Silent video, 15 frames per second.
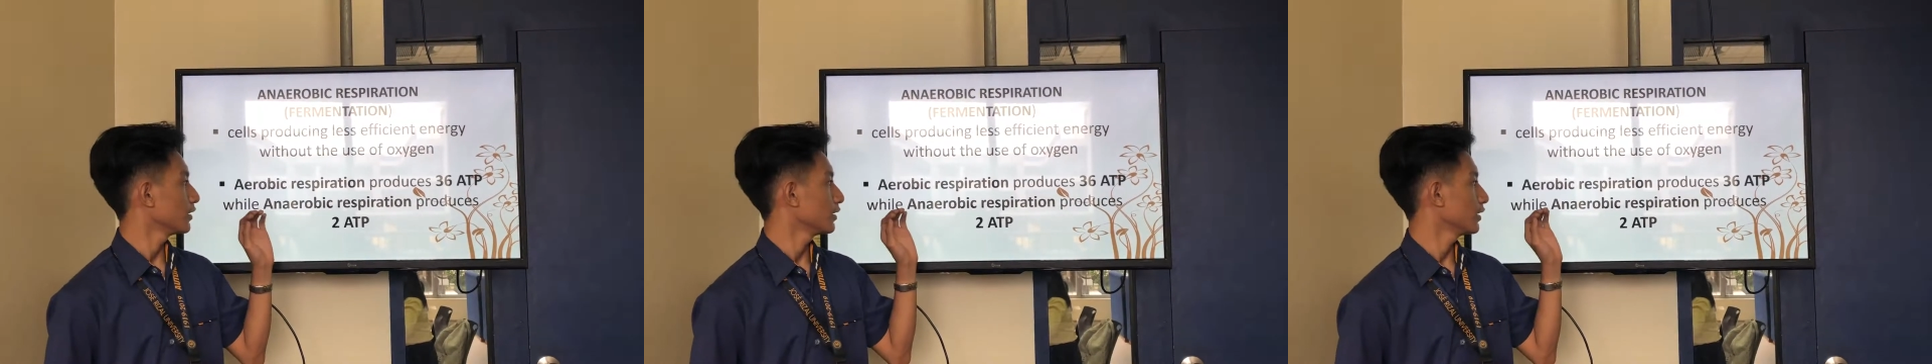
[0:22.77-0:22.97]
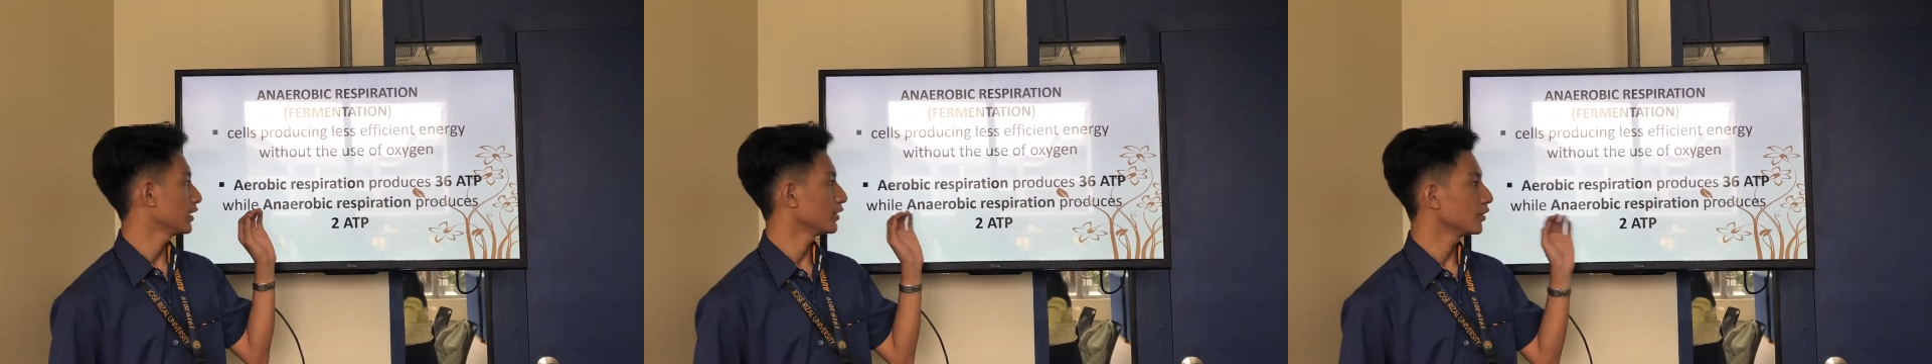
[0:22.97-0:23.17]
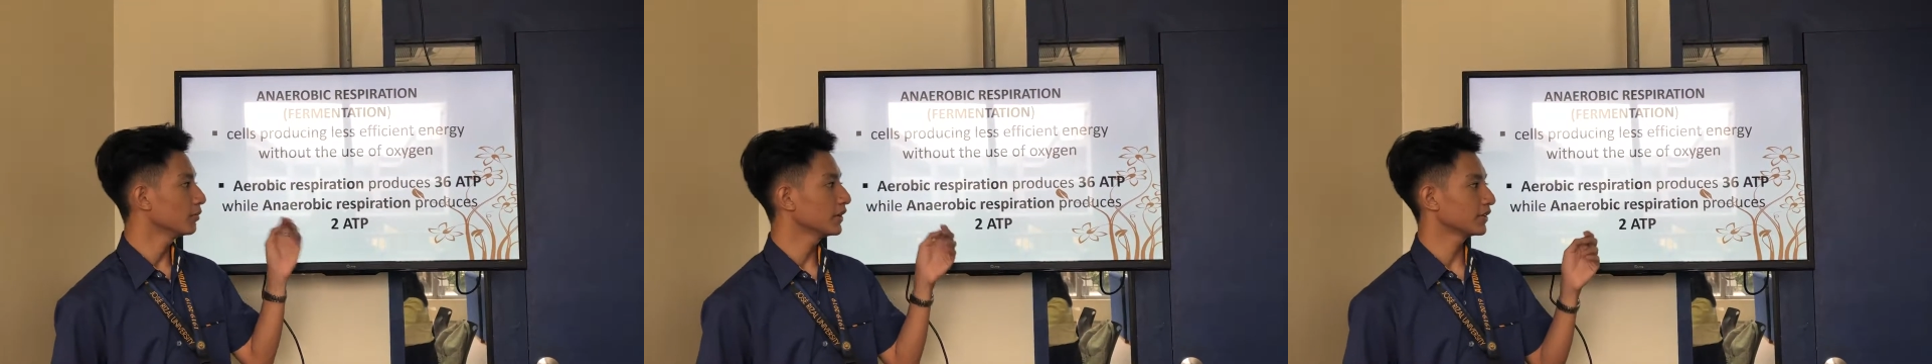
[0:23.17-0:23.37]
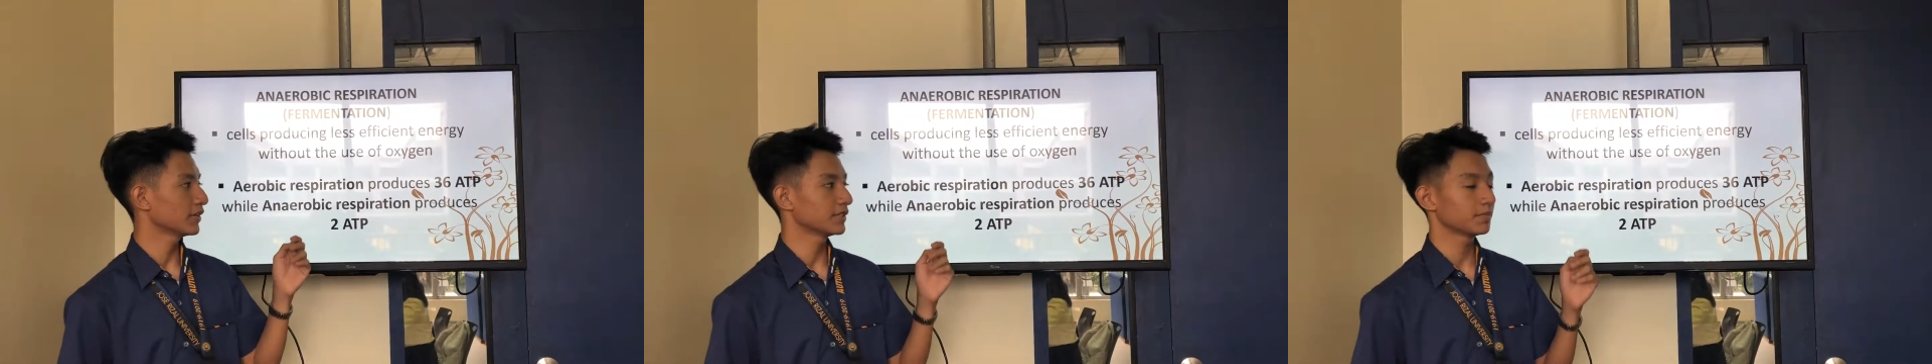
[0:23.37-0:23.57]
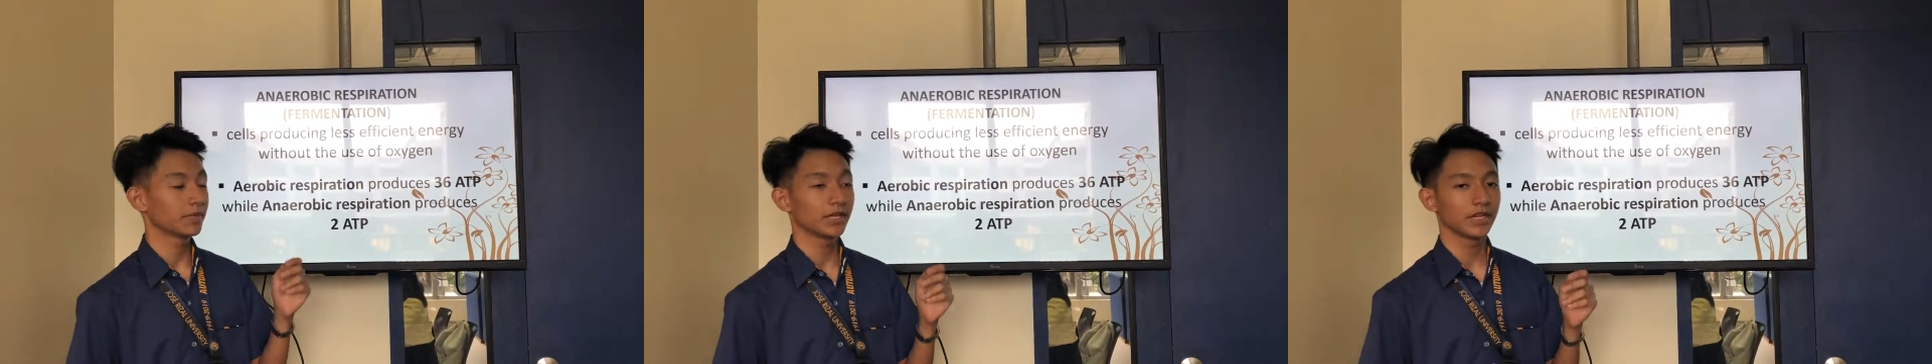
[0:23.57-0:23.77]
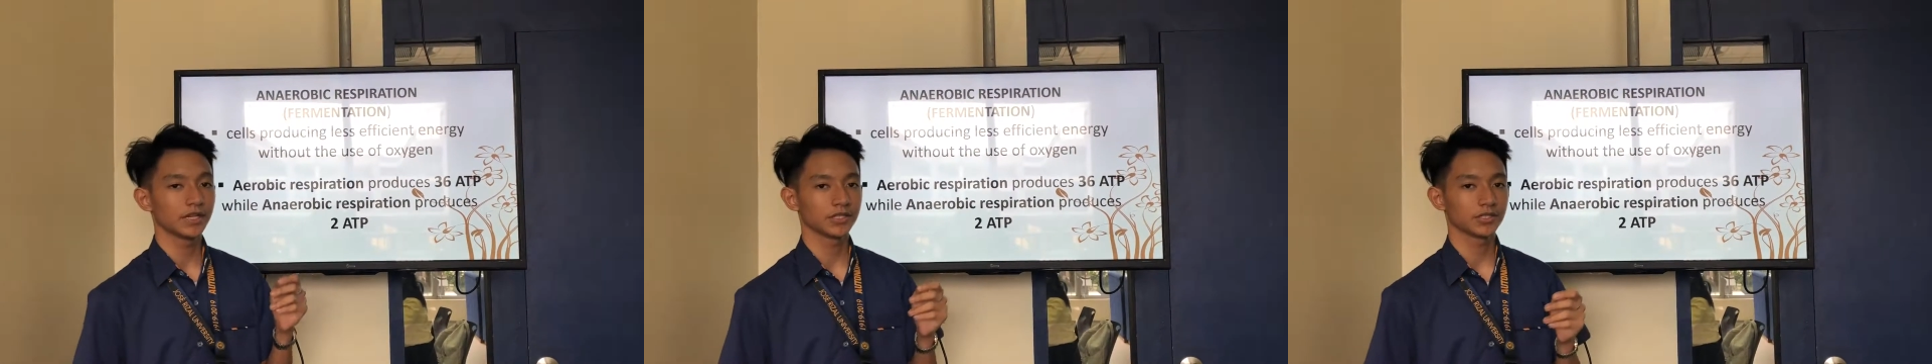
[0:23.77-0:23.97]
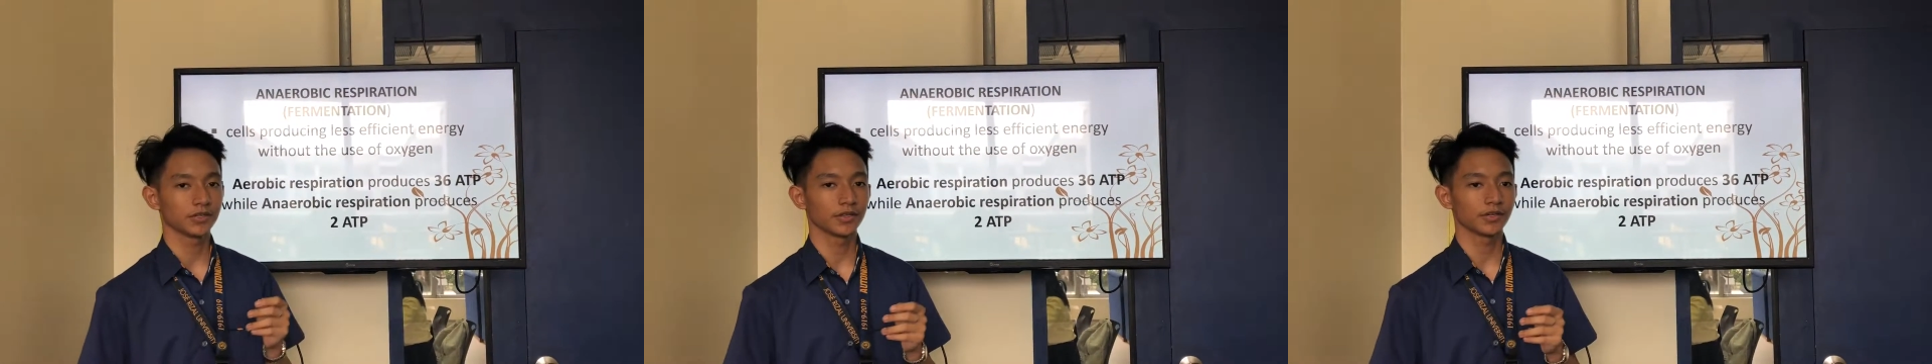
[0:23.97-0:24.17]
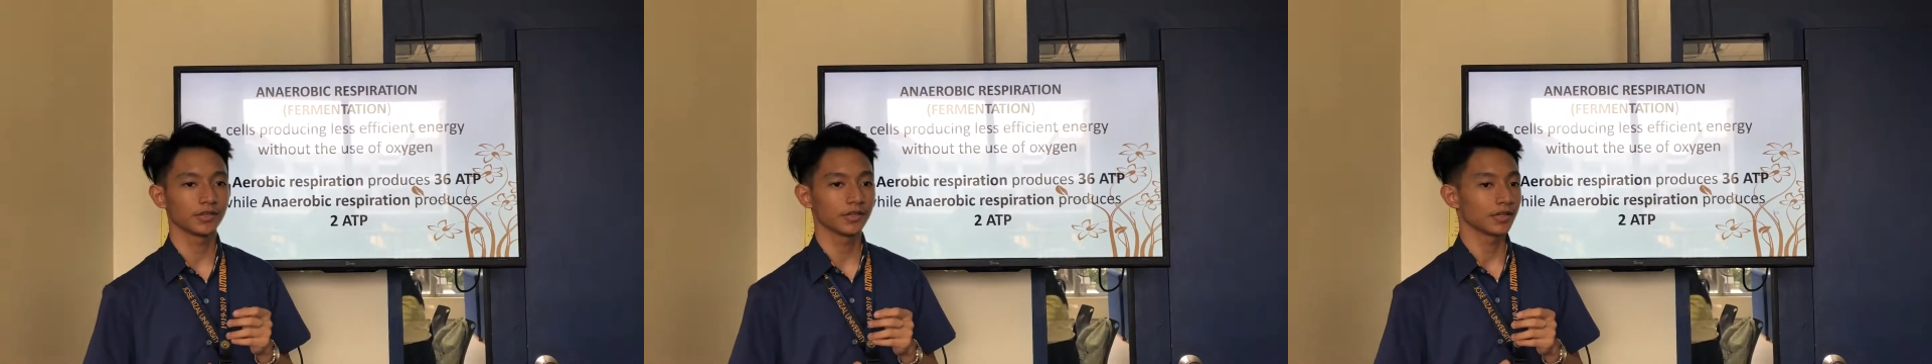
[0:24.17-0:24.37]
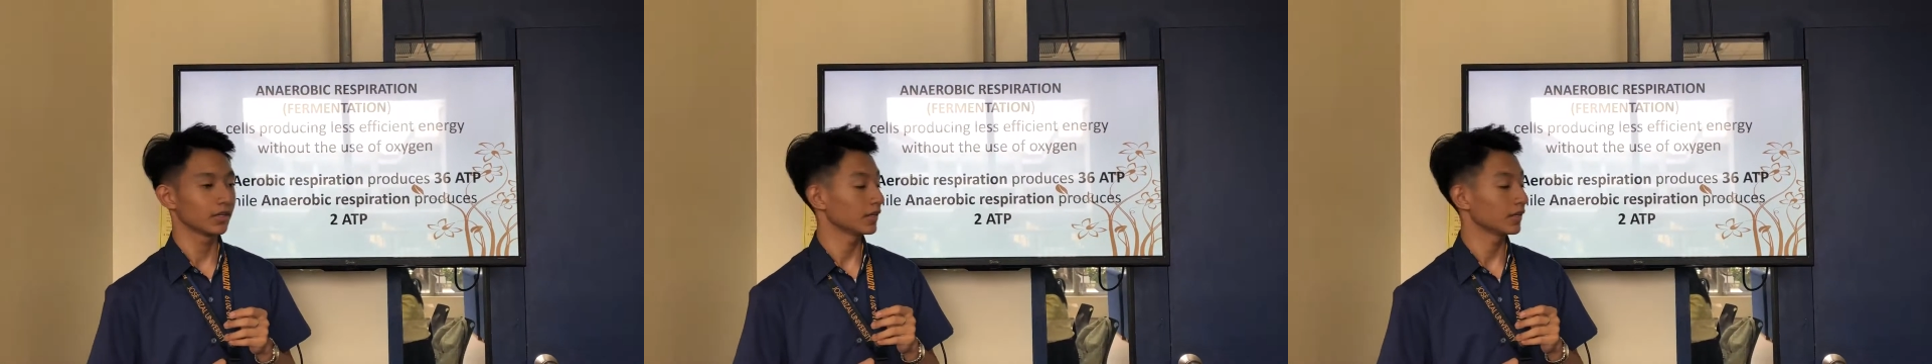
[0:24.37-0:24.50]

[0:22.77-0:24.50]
aerobic respiration